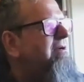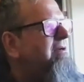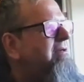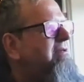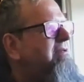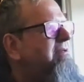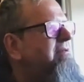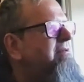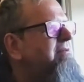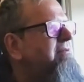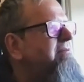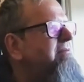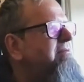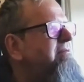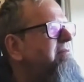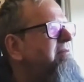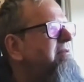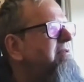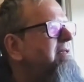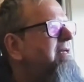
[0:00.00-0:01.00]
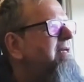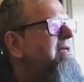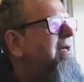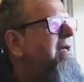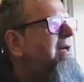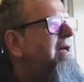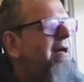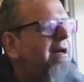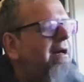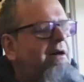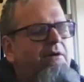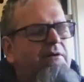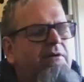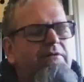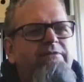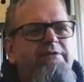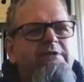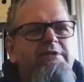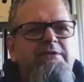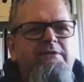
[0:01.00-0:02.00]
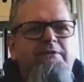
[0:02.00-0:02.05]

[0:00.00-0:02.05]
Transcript: on how this